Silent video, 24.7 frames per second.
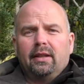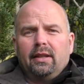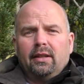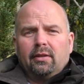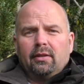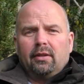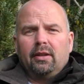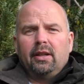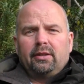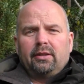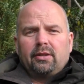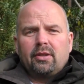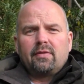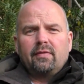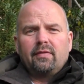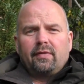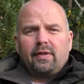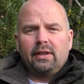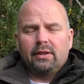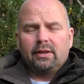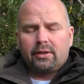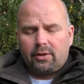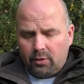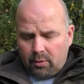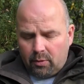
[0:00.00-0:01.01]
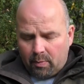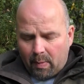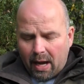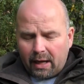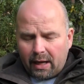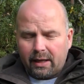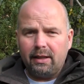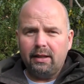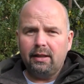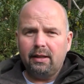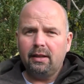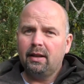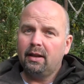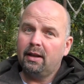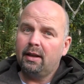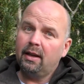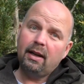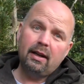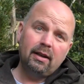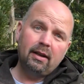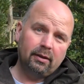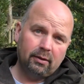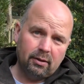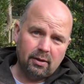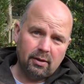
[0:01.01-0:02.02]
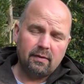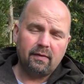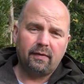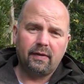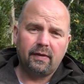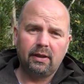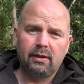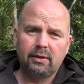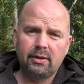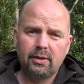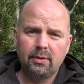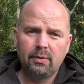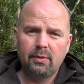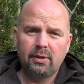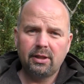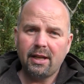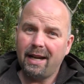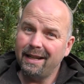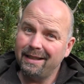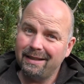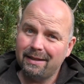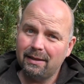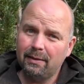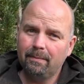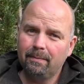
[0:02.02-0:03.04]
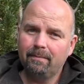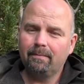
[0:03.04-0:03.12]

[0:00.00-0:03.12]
You know, it doesn't feel too baggy and it doesn't feel too tight.